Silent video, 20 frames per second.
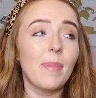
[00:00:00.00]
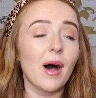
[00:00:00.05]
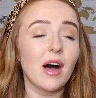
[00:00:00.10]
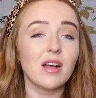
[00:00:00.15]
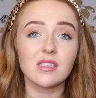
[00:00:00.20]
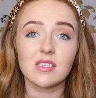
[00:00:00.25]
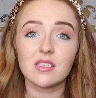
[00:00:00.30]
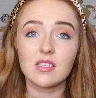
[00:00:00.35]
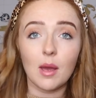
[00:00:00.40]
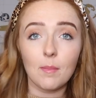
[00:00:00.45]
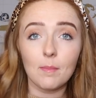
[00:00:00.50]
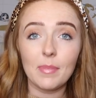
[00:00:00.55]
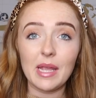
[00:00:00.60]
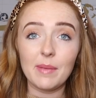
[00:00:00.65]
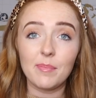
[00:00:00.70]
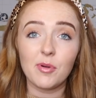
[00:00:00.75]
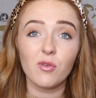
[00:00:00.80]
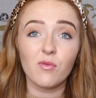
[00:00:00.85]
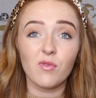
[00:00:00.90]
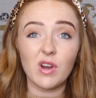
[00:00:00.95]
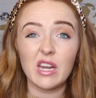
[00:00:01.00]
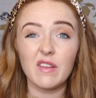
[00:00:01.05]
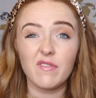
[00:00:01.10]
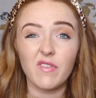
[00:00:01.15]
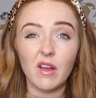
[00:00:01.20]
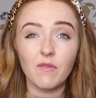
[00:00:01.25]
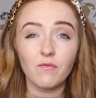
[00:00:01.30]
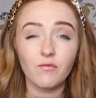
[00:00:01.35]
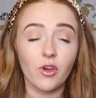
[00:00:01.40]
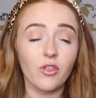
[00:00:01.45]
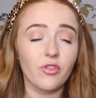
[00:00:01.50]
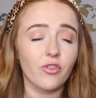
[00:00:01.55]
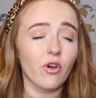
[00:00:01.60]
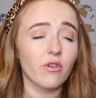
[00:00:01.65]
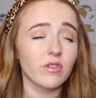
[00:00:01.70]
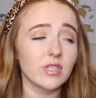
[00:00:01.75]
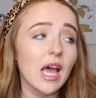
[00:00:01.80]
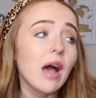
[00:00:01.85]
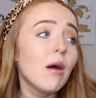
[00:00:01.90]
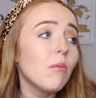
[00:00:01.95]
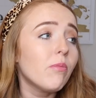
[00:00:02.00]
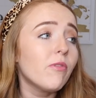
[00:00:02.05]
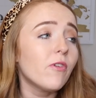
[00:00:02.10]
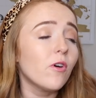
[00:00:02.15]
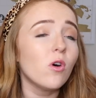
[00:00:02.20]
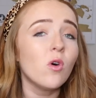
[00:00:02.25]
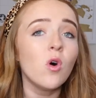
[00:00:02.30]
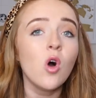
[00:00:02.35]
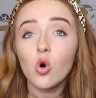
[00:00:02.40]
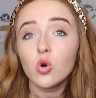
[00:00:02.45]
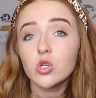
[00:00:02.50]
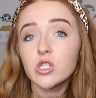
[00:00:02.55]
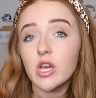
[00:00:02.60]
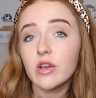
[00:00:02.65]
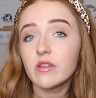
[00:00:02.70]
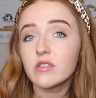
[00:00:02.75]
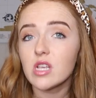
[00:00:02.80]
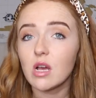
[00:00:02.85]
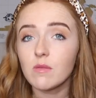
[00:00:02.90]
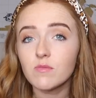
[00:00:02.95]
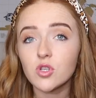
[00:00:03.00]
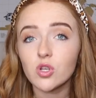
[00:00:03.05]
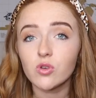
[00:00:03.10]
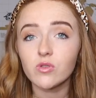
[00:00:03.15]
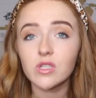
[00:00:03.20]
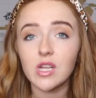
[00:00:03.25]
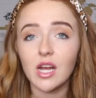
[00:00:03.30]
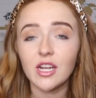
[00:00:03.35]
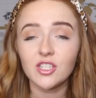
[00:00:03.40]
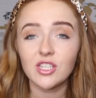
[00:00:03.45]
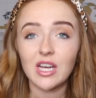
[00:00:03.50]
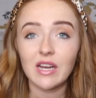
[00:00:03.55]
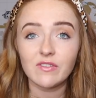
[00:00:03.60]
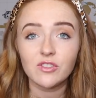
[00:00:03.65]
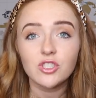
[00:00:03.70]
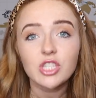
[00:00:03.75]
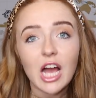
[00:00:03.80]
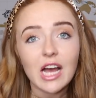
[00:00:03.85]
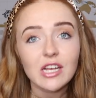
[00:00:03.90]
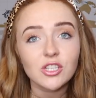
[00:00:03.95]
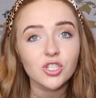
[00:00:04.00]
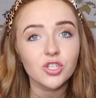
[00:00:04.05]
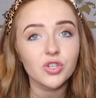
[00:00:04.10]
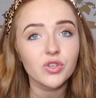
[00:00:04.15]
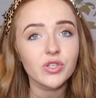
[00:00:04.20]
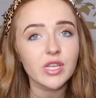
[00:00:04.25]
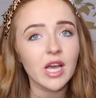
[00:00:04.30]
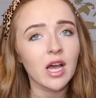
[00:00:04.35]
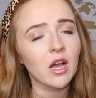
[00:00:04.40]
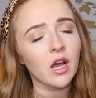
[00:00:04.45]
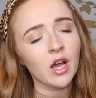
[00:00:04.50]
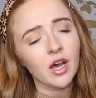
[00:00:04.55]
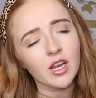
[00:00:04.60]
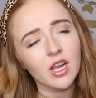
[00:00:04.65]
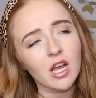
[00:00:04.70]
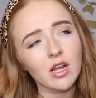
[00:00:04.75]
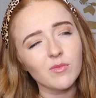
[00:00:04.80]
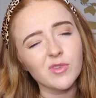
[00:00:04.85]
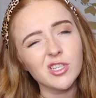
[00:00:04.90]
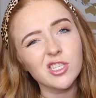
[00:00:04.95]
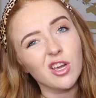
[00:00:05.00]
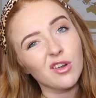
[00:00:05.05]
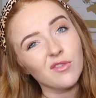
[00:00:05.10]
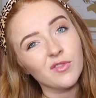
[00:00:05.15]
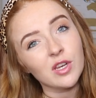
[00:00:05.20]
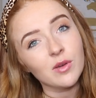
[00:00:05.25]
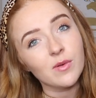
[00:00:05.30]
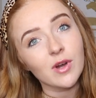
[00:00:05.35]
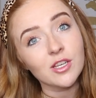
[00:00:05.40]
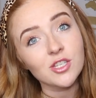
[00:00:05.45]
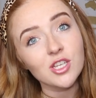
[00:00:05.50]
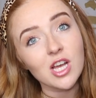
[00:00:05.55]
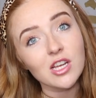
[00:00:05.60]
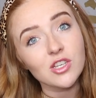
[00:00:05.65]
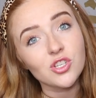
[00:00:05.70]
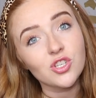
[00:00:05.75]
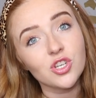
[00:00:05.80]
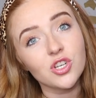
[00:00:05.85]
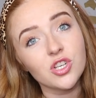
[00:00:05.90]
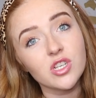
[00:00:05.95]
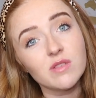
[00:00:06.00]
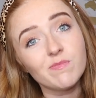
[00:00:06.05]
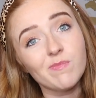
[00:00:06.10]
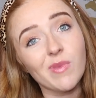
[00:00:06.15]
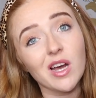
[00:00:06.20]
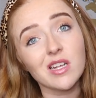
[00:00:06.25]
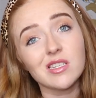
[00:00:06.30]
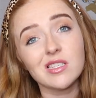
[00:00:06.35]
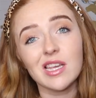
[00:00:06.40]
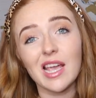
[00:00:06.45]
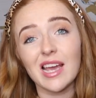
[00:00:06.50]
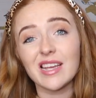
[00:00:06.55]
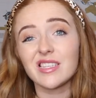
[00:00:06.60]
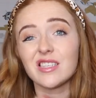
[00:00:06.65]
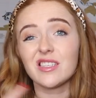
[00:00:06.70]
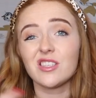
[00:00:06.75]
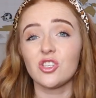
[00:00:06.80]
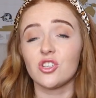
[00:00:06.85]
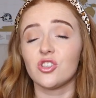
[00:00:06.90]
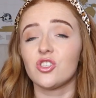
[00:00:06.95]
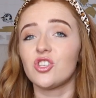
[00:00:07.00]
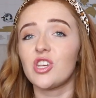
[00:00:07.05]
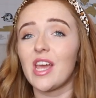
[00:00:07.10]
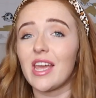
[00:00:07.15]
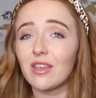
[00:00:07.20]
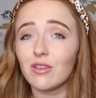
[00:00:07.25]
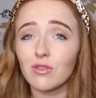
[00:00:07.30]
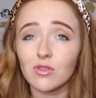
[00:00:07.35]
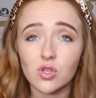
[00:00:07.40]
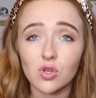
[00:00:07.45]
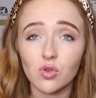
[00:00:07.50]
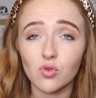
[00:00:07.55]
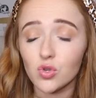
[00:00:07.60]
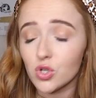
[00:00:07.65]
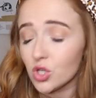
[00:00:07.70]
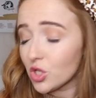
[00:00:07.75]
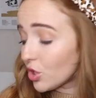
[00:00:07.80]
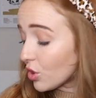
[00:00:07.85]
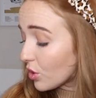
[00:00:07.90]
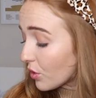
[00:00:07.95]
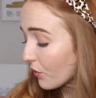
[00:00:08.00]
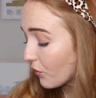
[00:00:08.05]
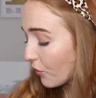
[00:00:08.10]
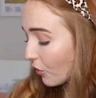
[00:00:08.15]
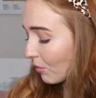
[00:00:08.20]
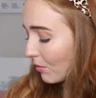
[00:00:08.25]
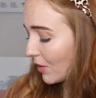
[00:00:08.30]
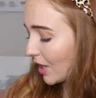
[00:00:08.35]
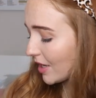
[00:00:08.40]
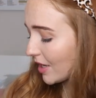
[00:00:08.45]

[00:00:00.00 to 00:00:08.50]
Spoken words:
But some people really find foot thongs helpful. Also, some schools like to have jazz shoes. At Erdang, we don't really wear jazz shoes. But yes, just check your school's uniform